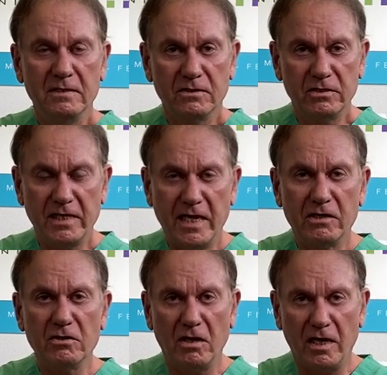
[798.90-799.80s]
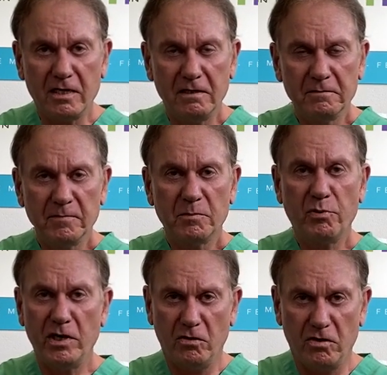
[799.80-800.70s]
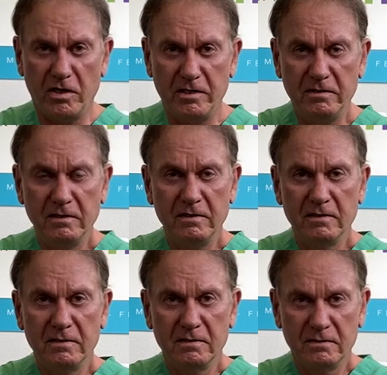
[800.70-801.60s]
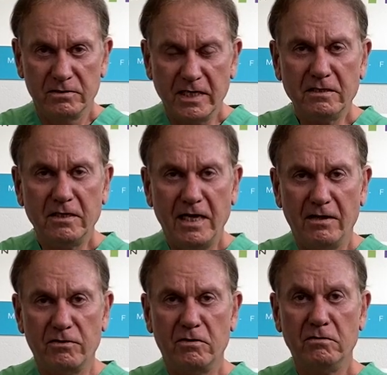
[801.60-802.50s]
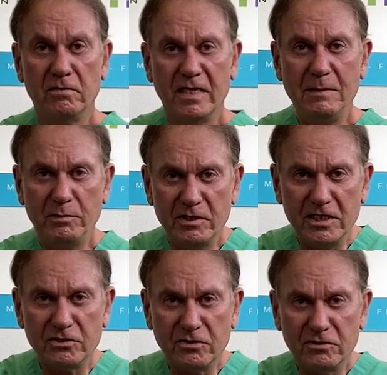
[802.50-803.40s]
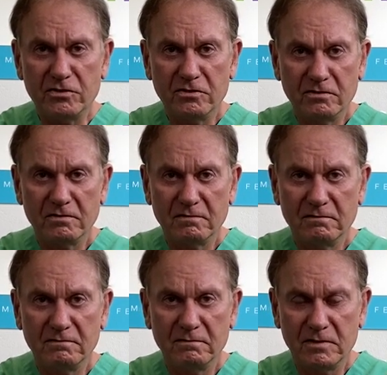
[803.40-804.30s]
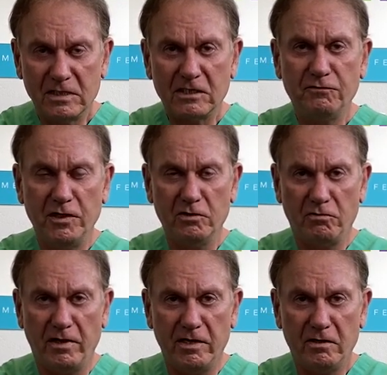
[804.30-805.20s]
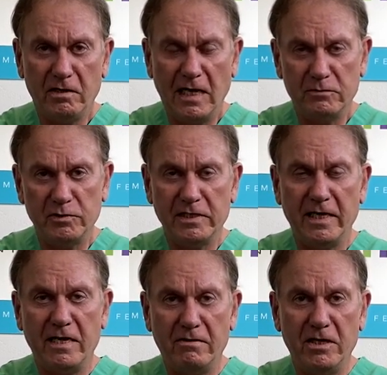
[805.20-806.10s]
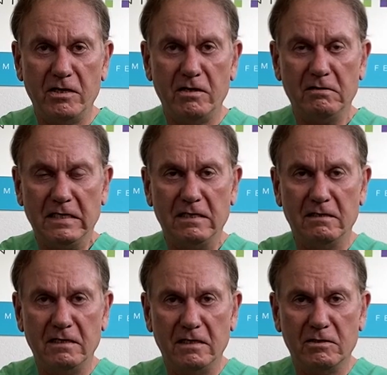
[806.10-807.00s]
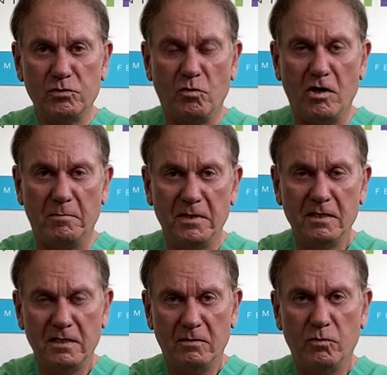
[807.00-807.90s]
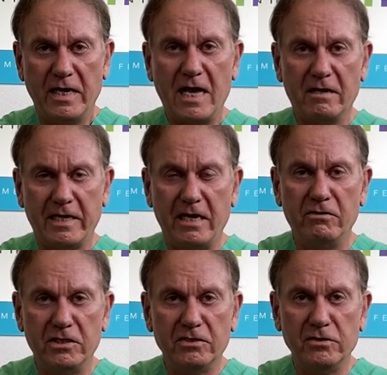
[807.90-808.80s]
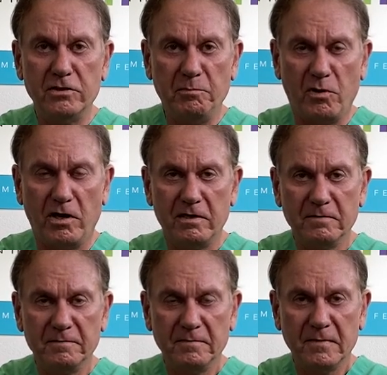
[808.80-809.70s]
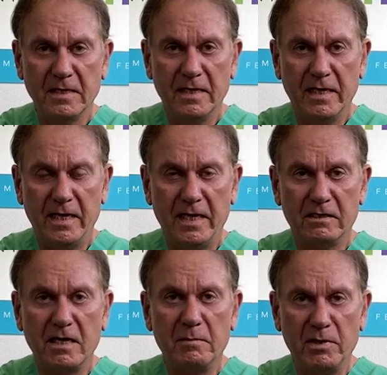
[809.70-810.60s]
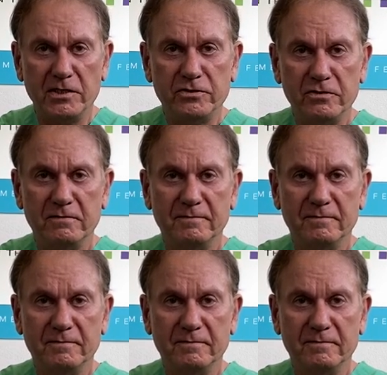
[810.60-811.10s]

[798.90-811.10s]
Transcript: Good day, good luck. Pray hard. Stick together. Keep your distance 6 feet or greater, as we say down here in the swamp, 1 alligator distance apart. And God bless you.